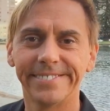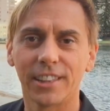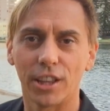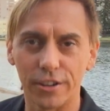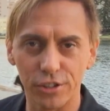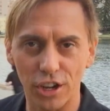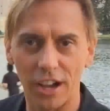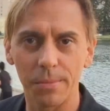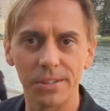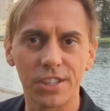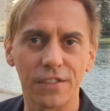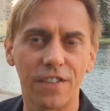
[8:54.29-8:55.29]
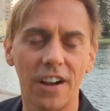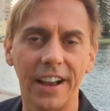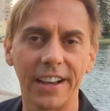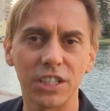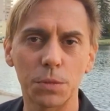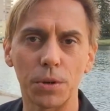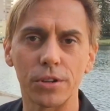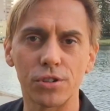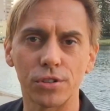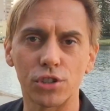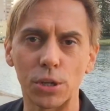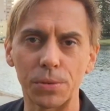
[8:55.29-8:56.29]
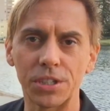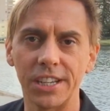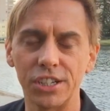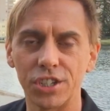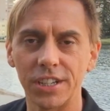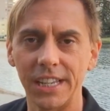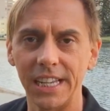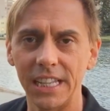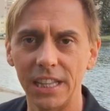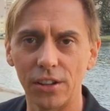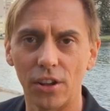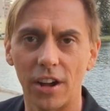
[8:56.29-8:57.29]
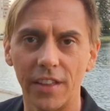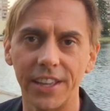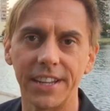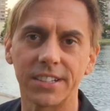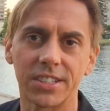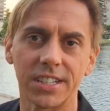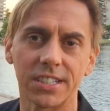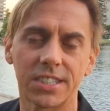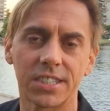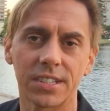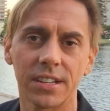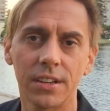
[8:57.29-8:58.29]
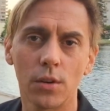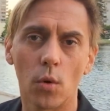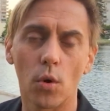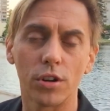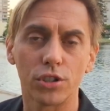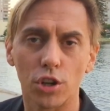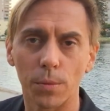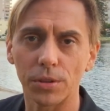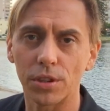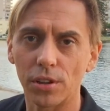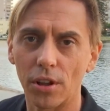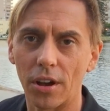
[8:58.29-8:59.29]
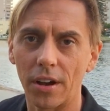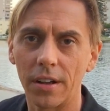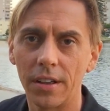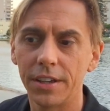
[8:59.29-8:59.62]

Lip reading: Their job is to find spiritual interpretation in the law that exists, or interpret the law.